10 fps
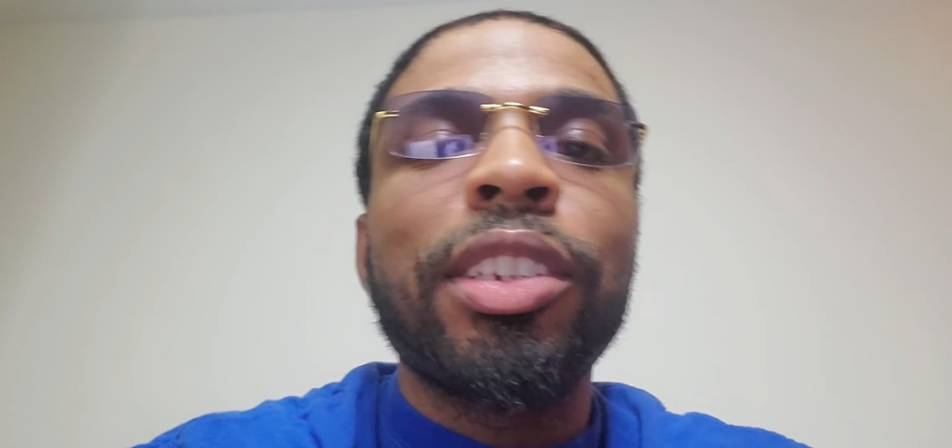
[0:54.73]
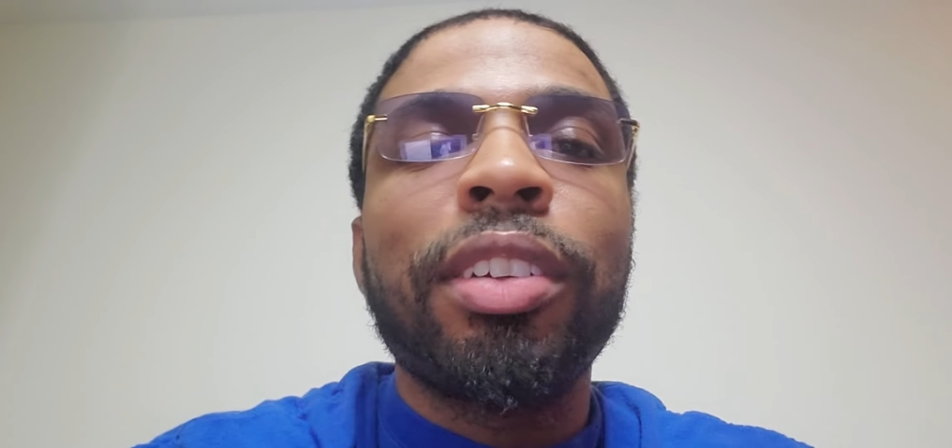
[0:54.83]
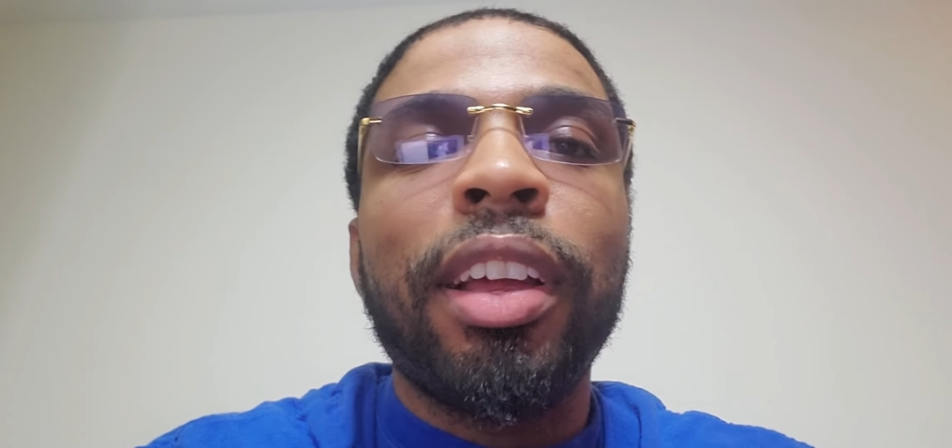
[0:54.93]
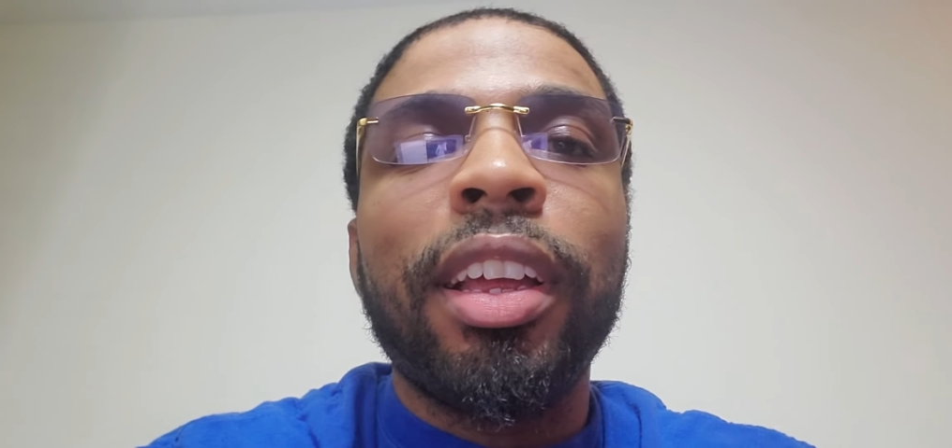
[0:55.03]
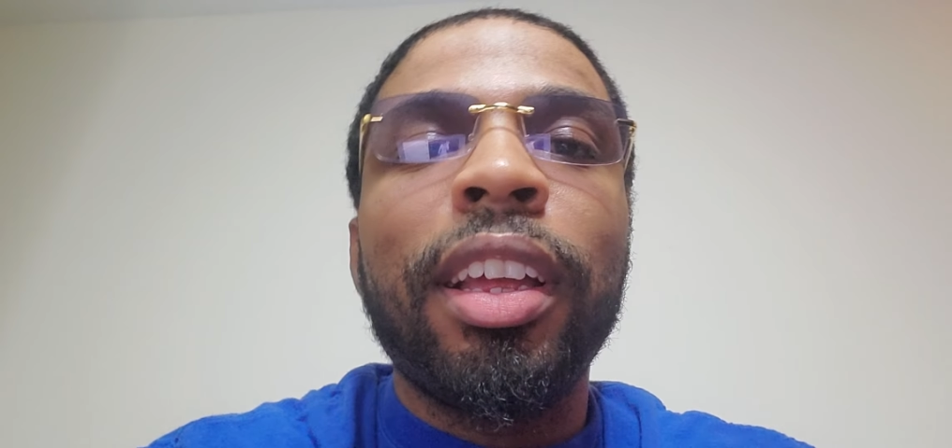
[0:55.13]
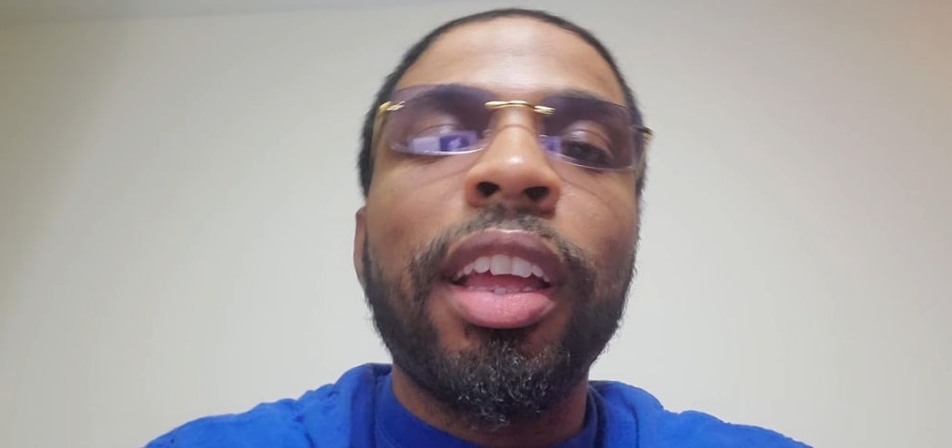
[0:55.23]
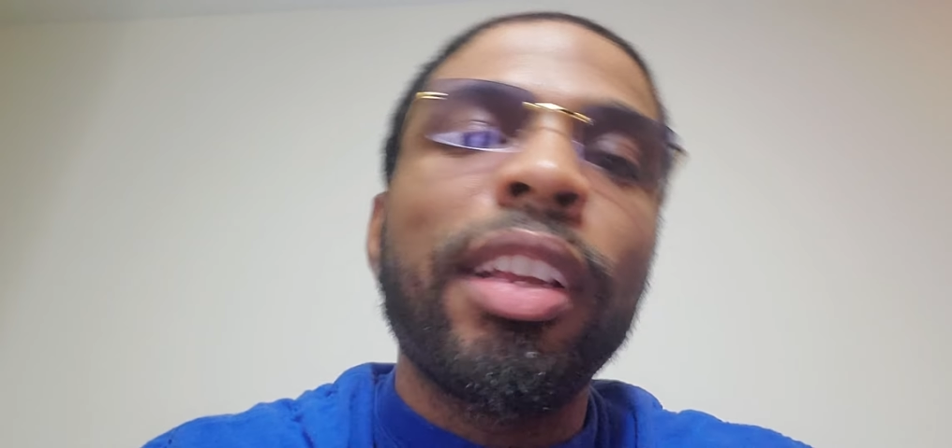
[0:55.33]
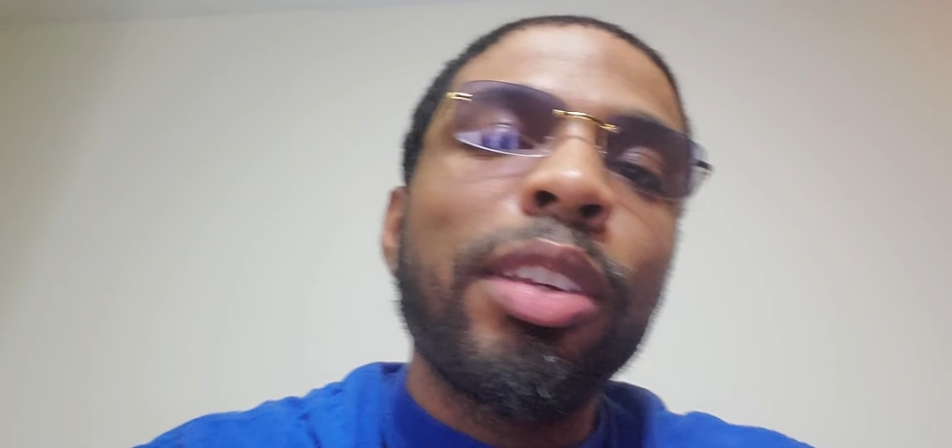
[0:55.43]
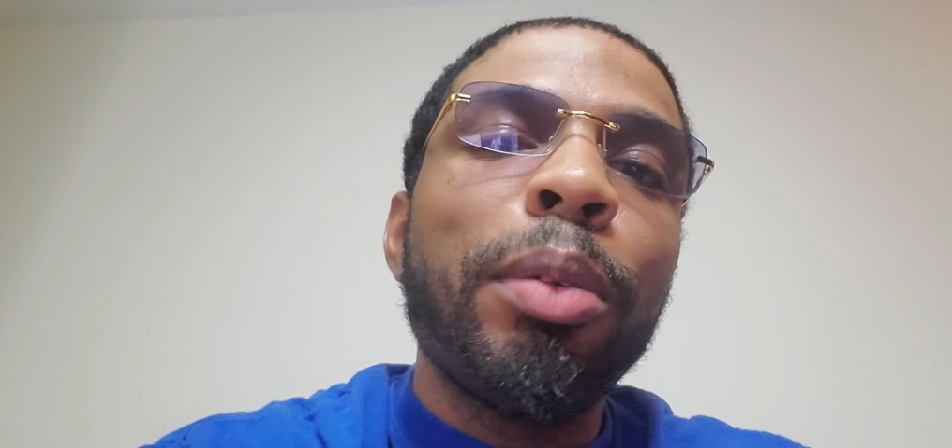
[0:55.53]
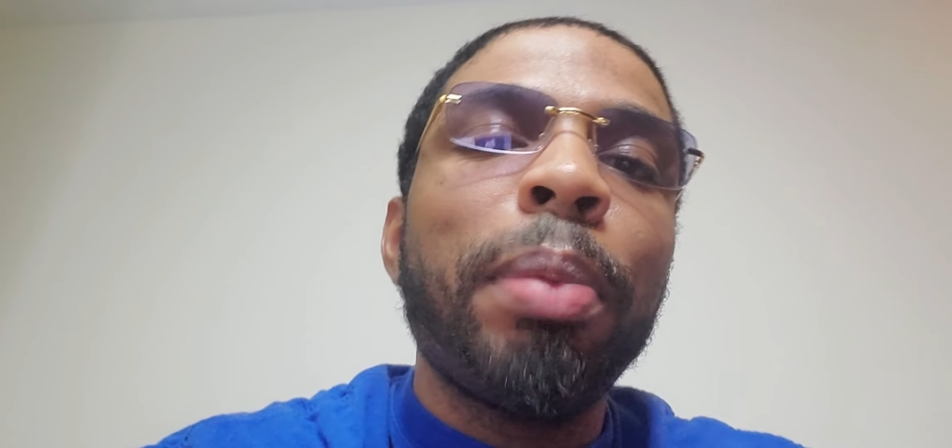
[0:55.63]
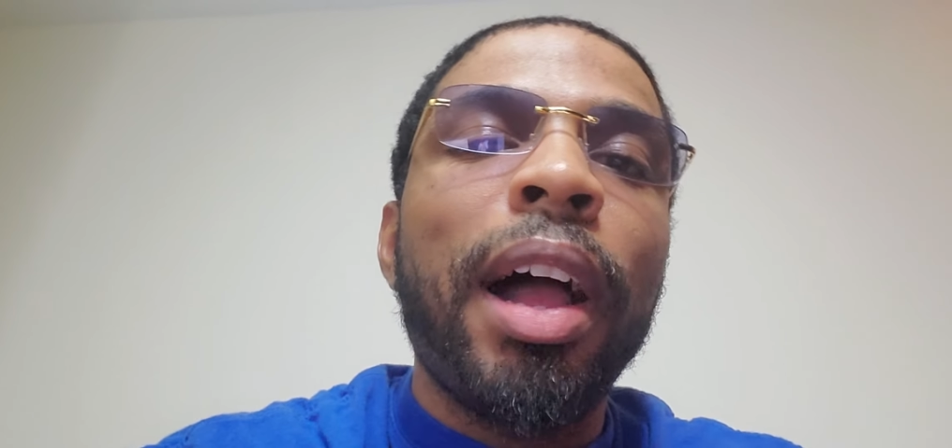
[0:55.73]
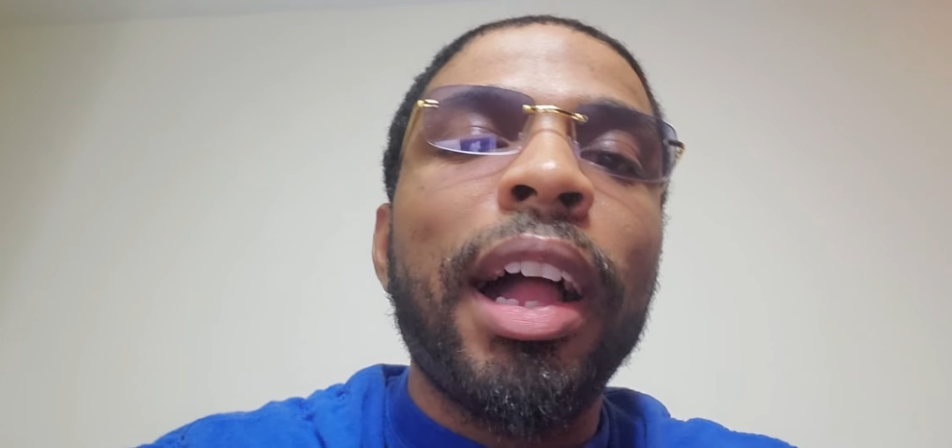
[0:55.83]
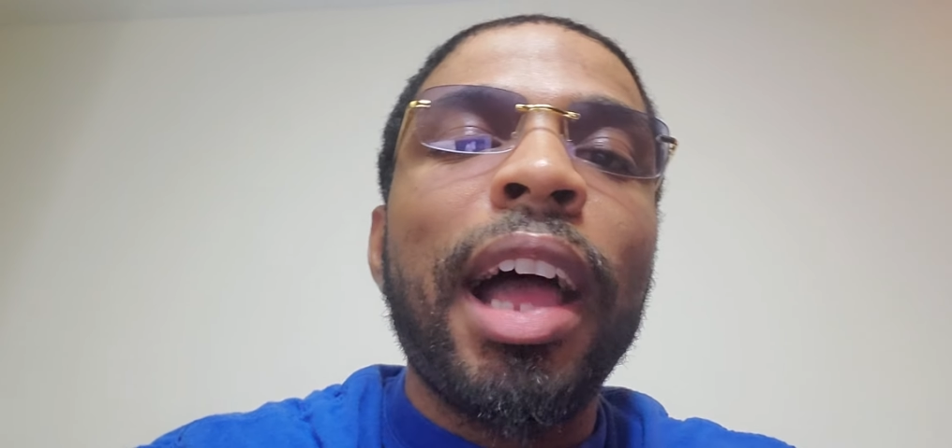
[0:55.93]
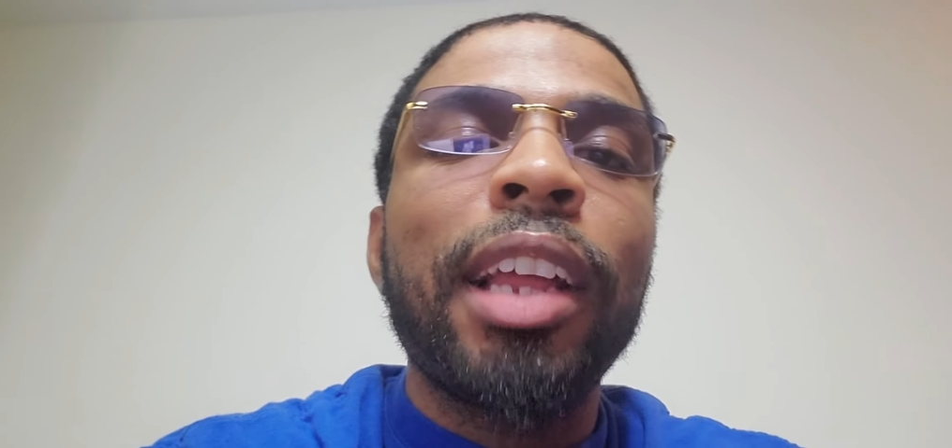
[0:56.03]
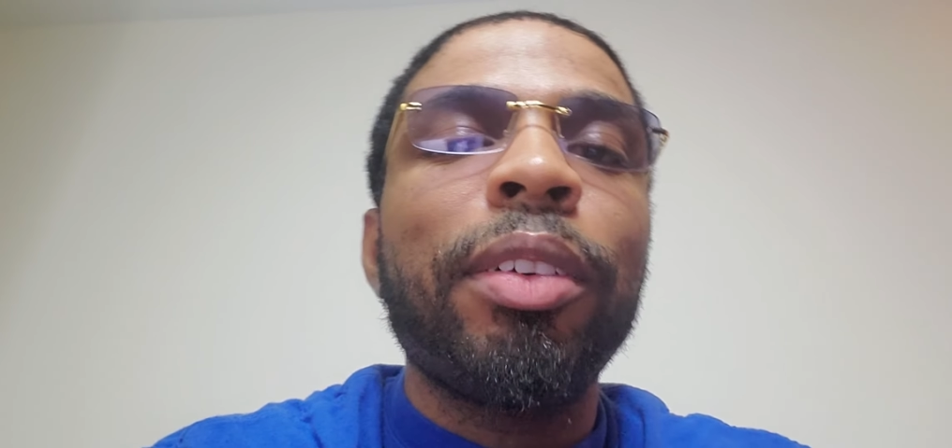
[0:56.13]
Dre, and Tupac
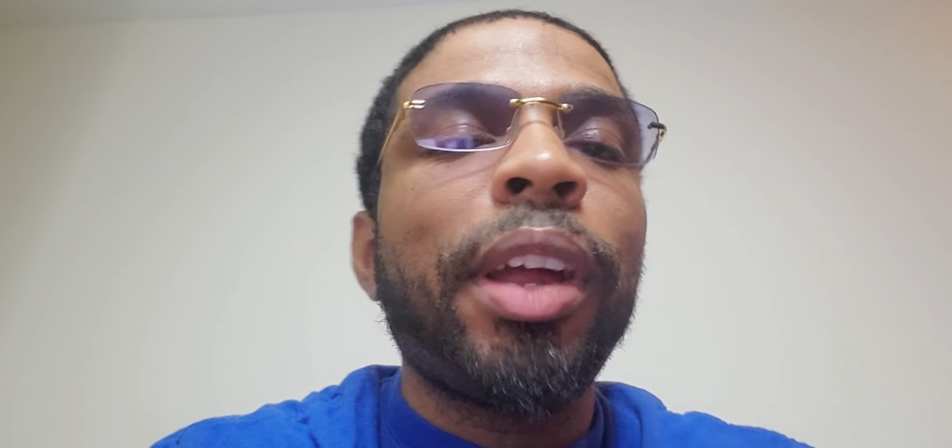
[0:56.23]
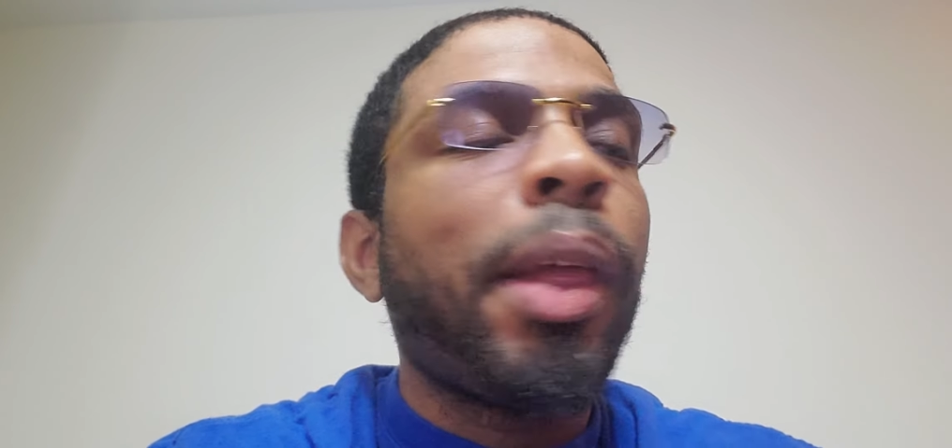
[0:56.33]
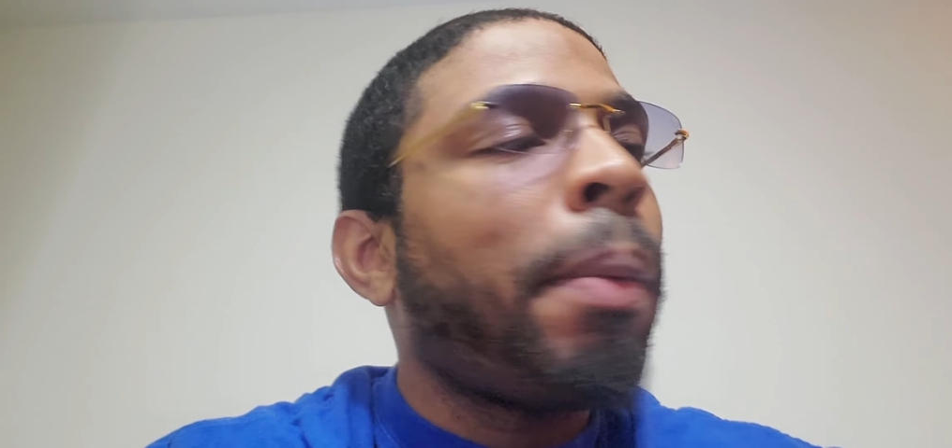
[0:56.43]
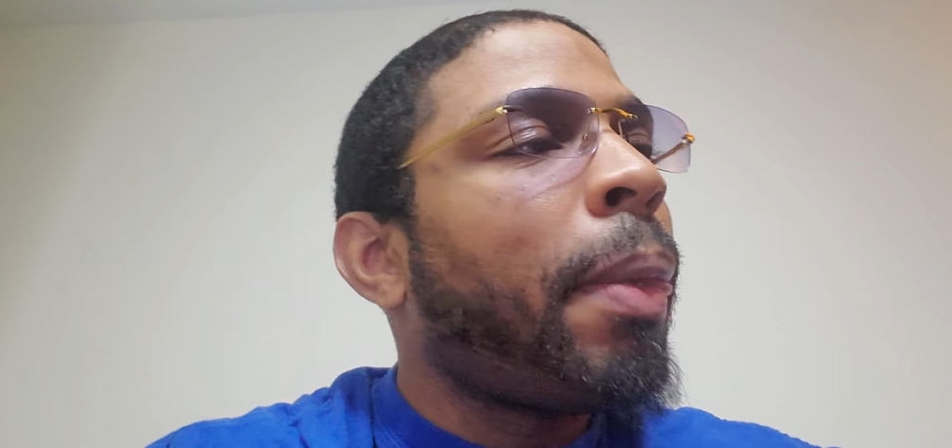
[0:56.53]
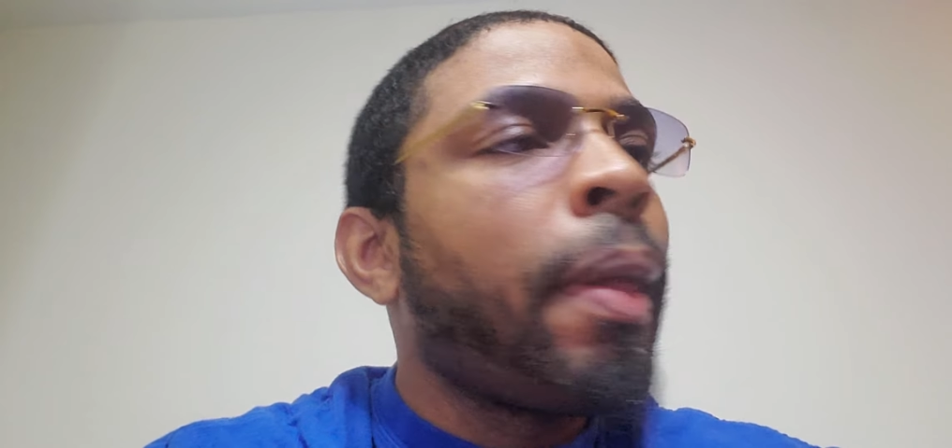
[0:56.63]
hologram.